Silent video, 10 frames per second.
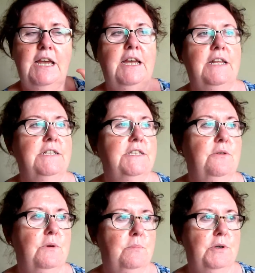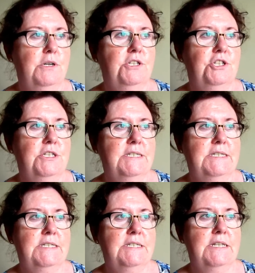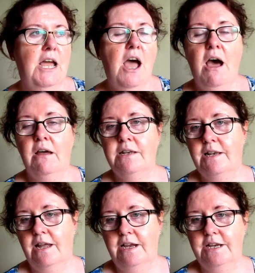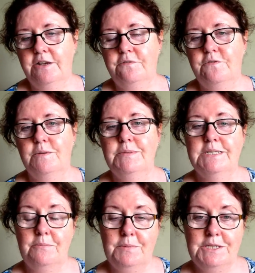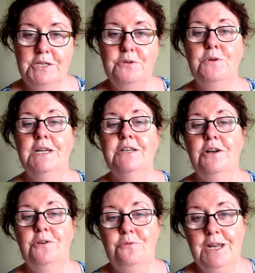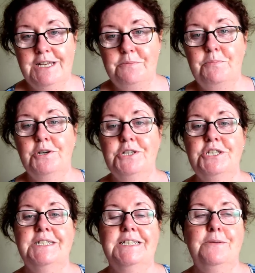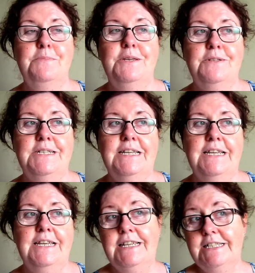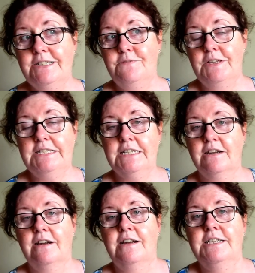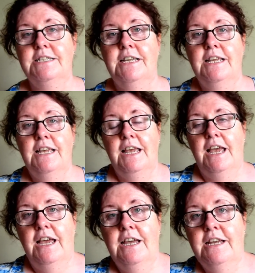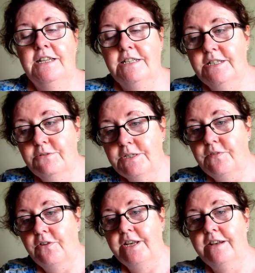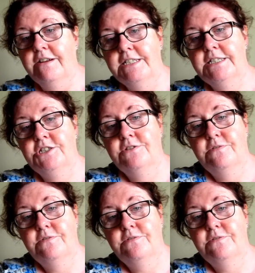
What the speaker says: and they were purchased online from somebody who had already purchased them using his Visa card, and he was a very nice